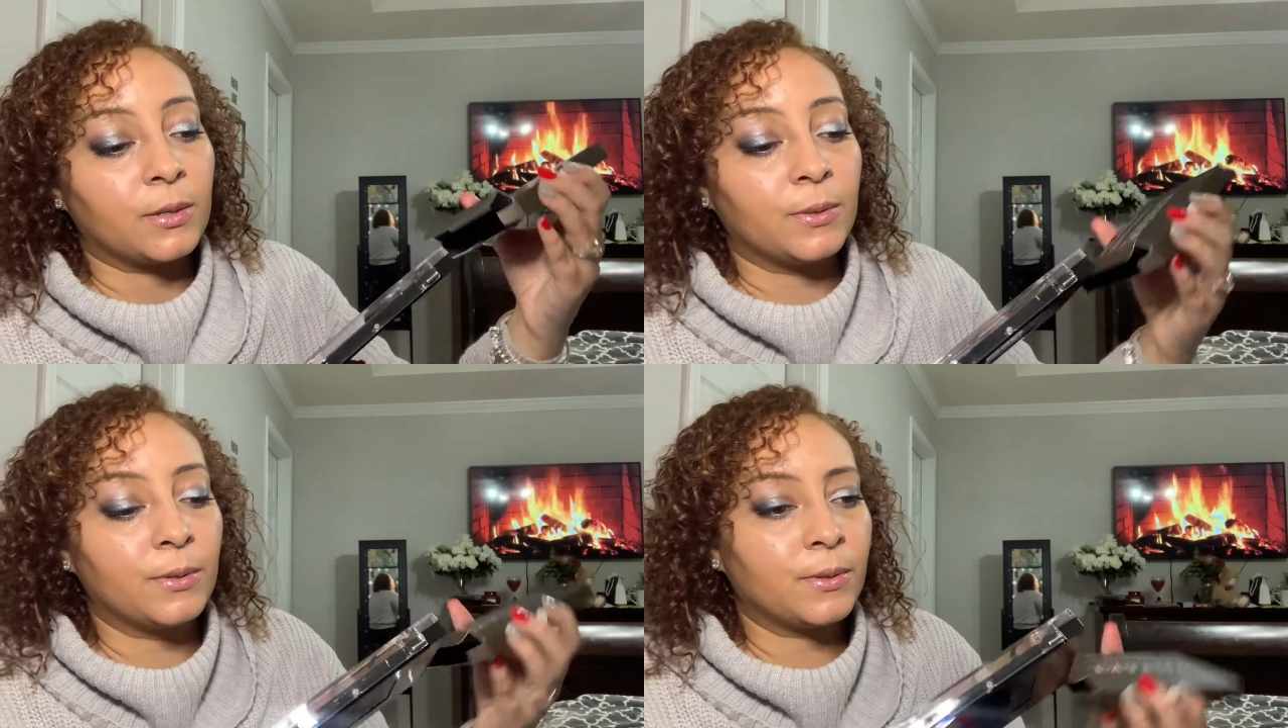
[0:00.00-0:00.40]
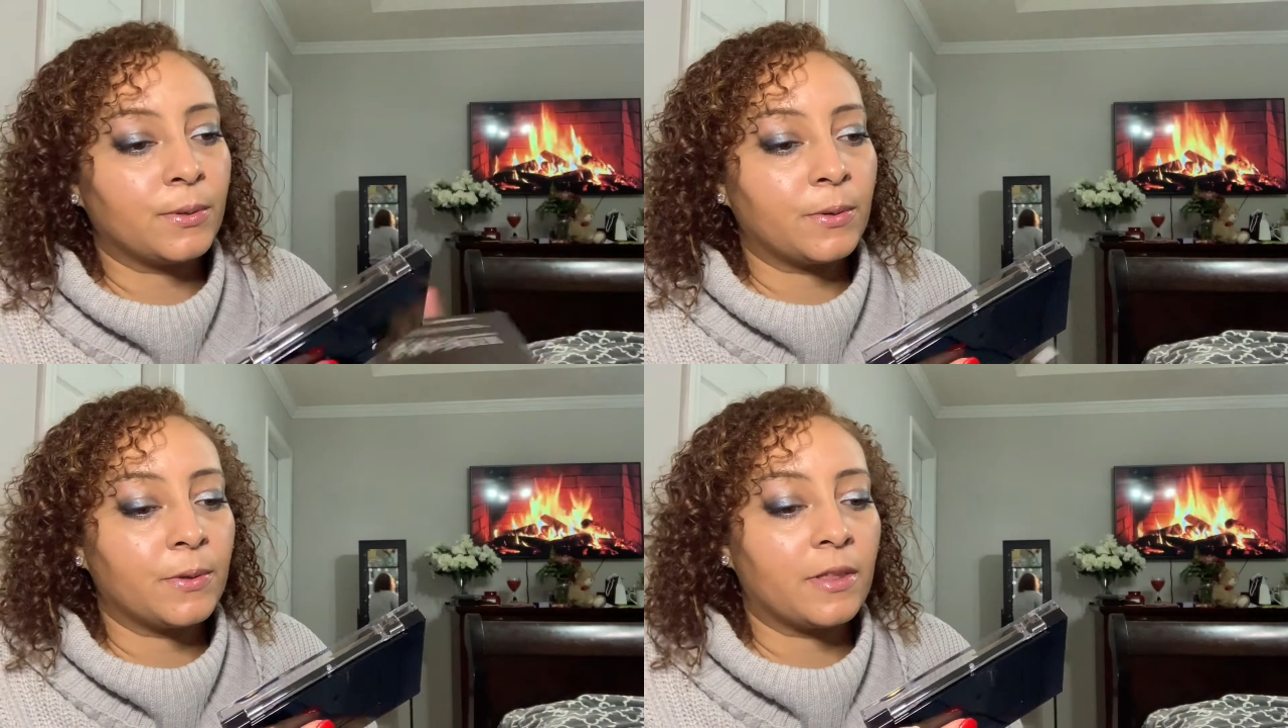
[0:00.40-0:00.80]

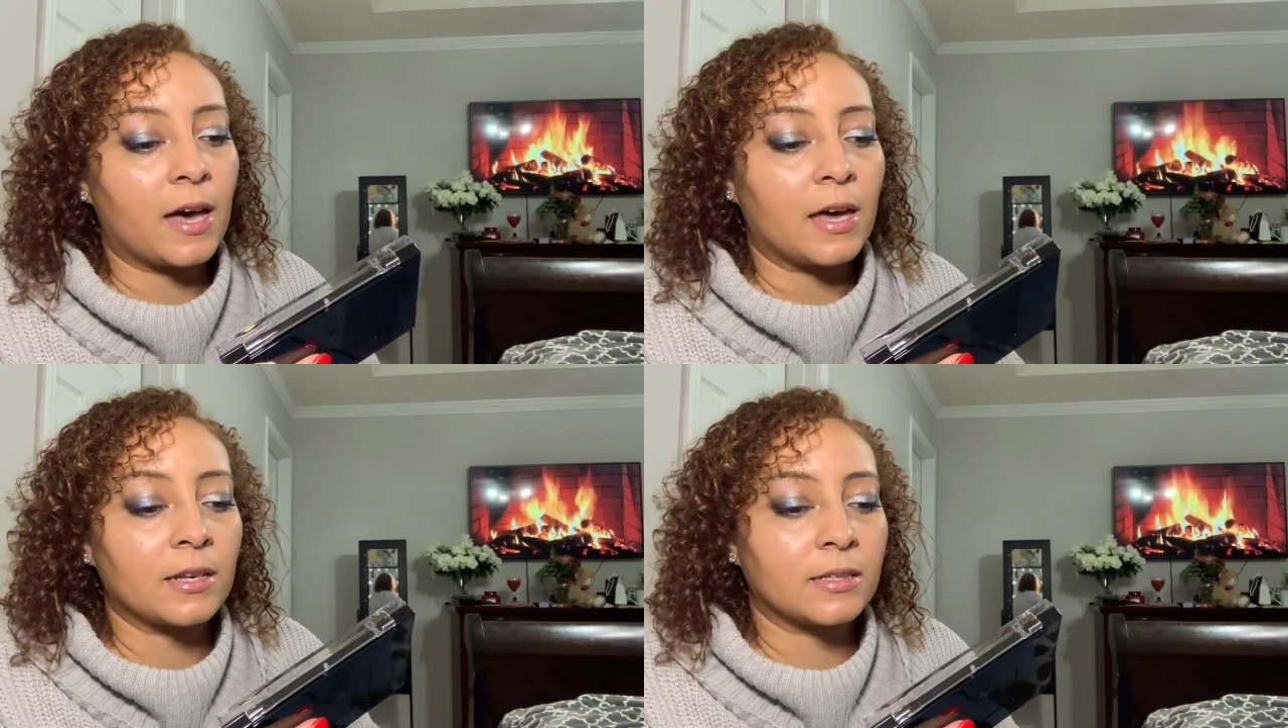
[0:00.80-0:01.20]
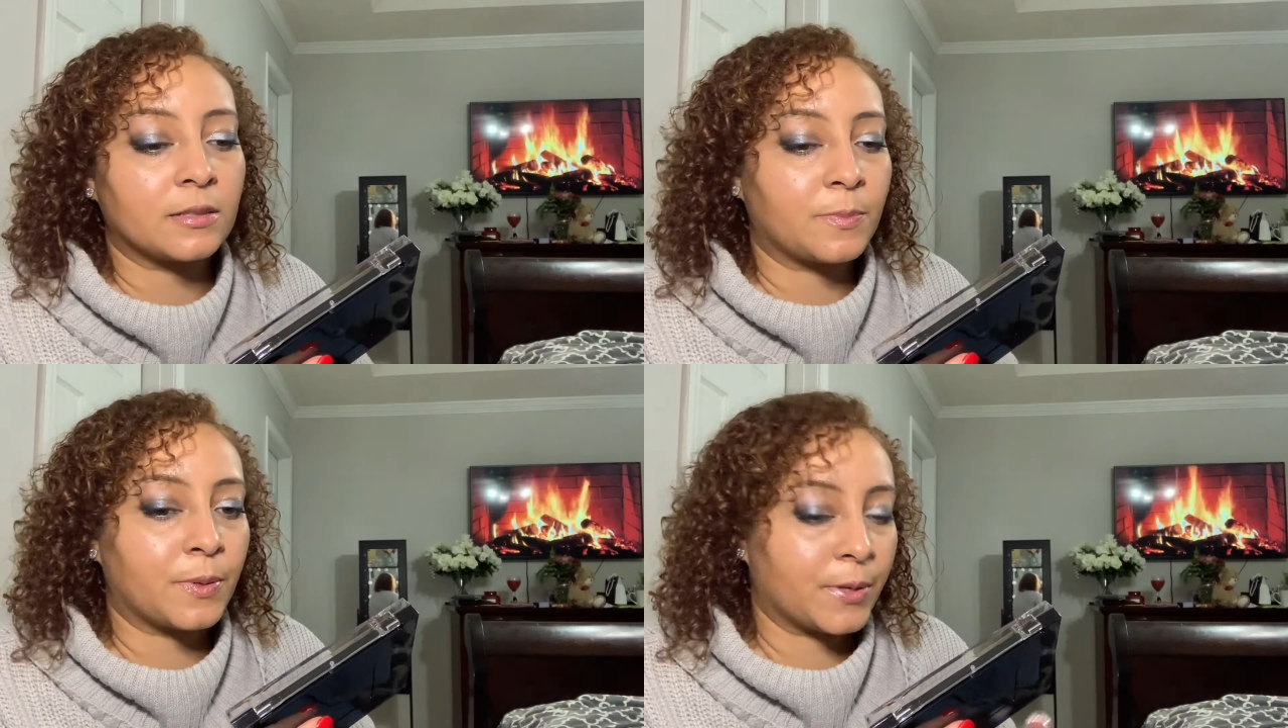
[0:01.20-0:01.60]
Ooh, that is
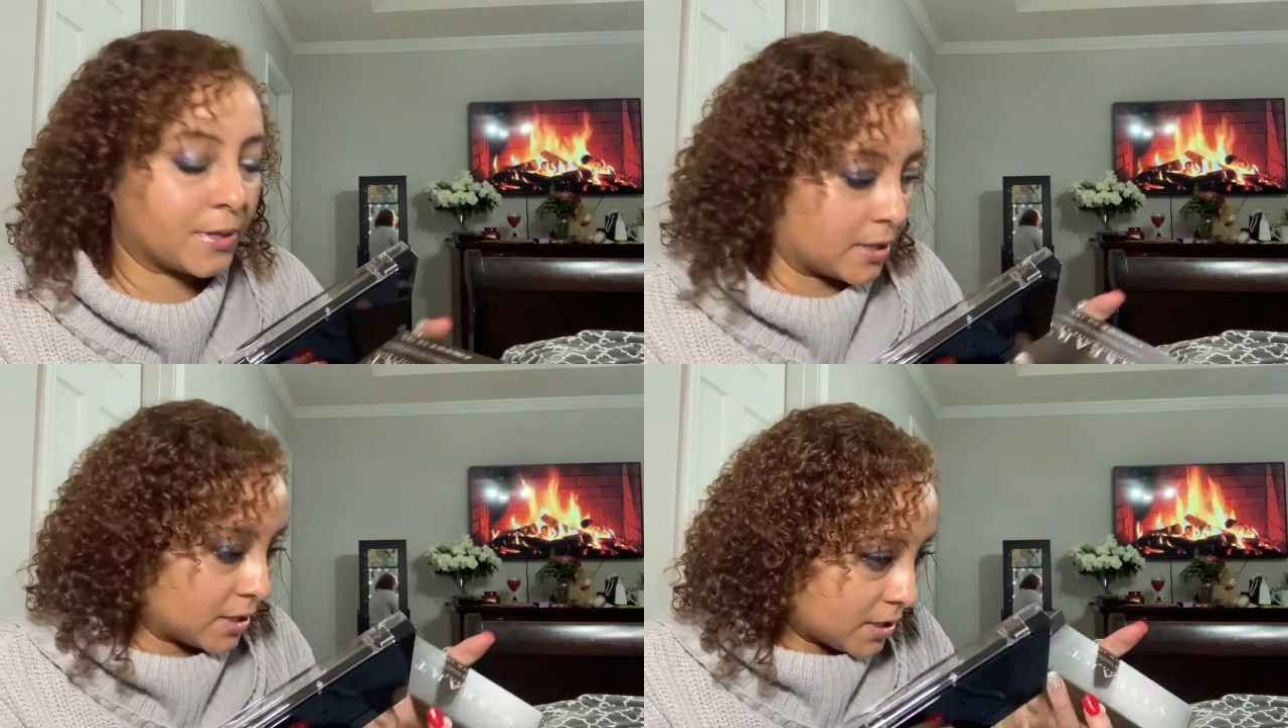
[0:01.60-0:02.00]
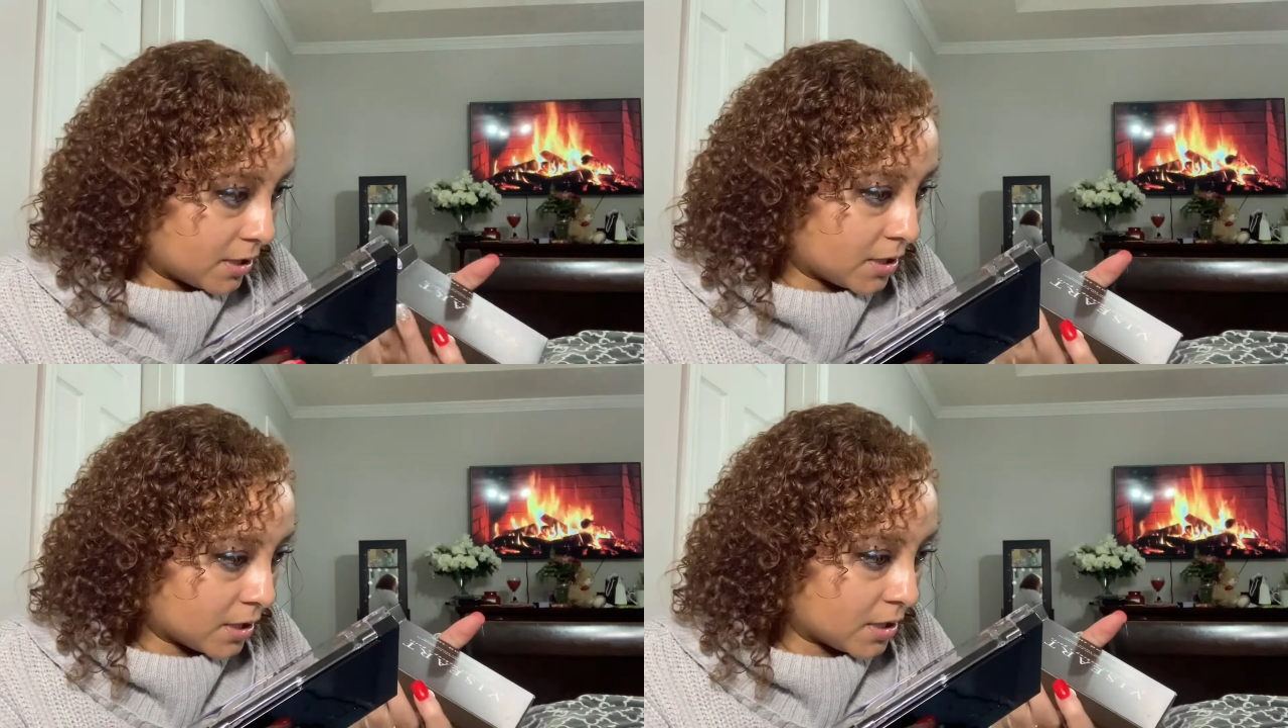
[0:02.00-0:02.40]

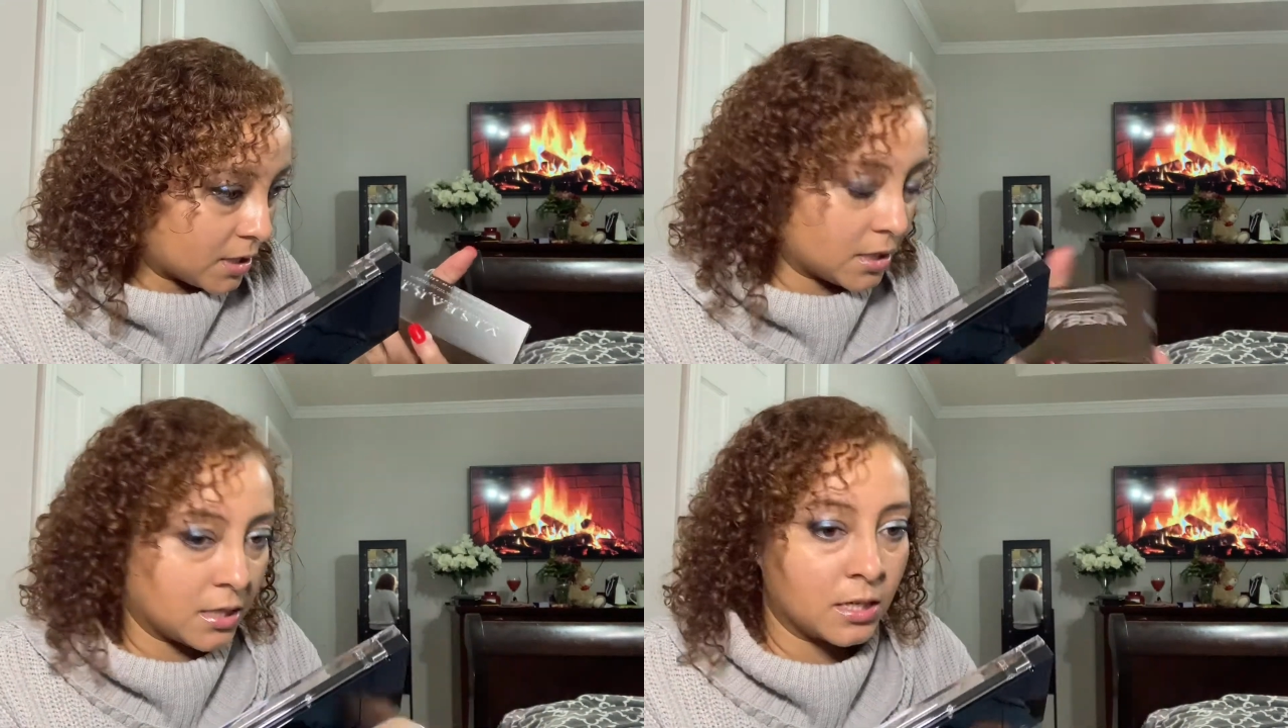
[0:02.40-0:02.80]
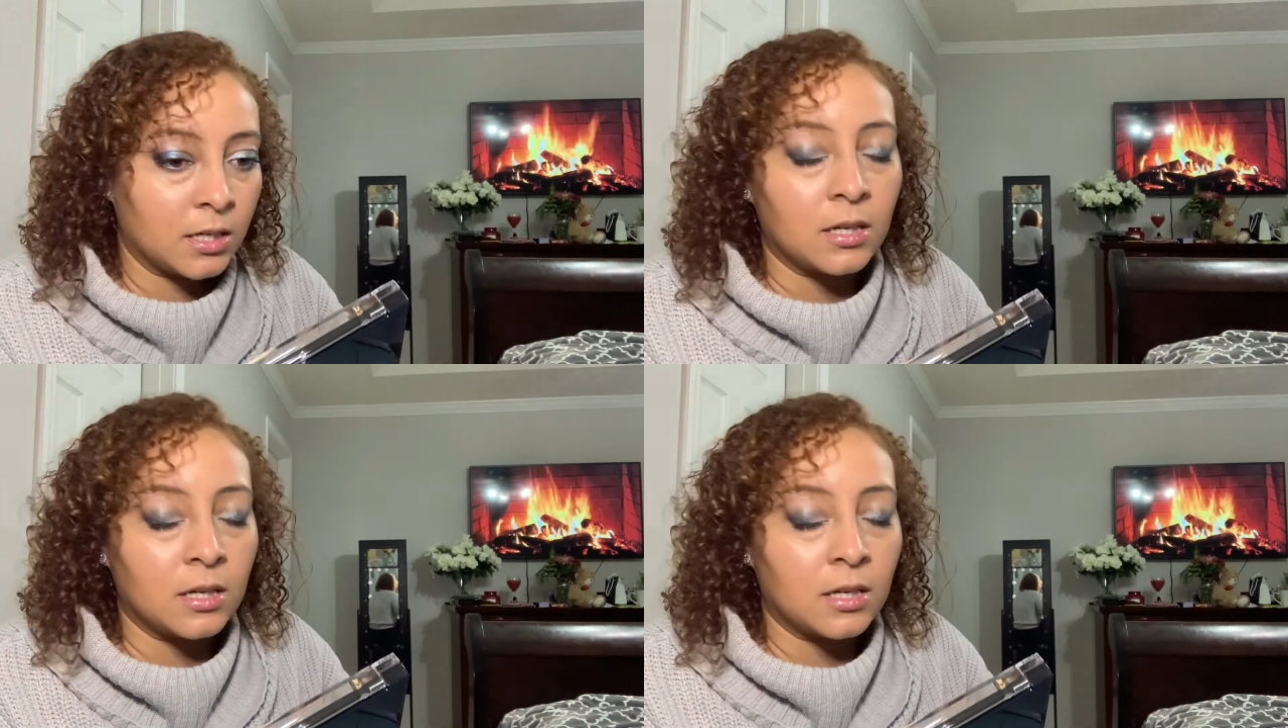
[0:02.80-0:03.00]
pretty.